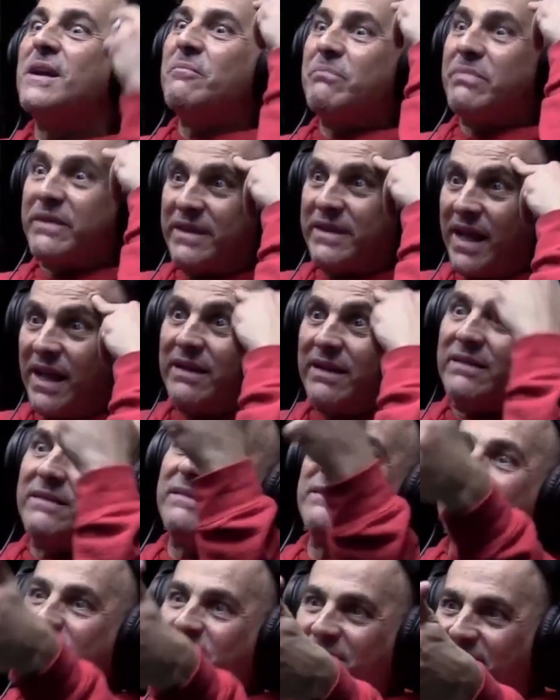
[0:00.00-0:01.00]
But then,
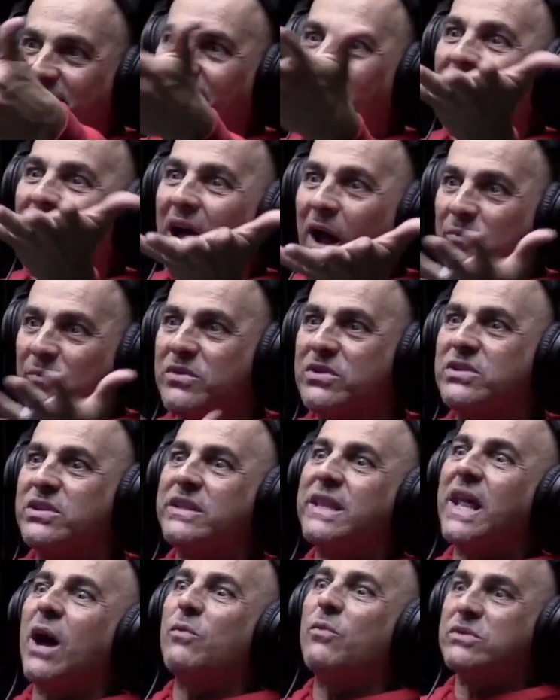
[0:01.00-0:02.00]
obviously,
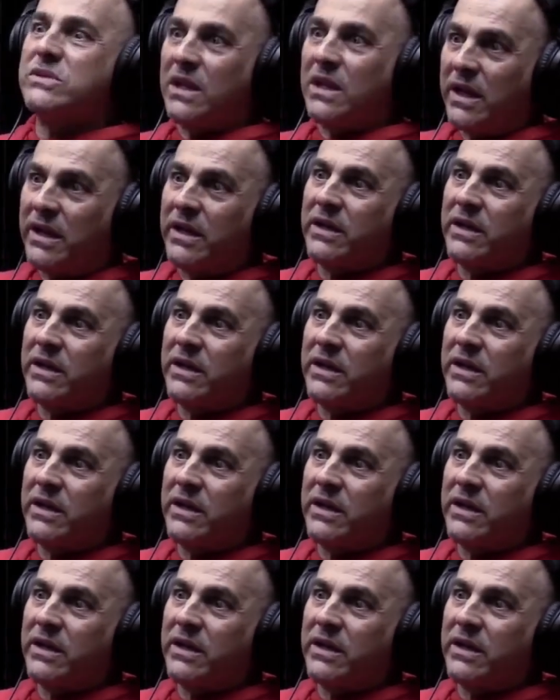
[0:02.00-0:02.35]
that was the link.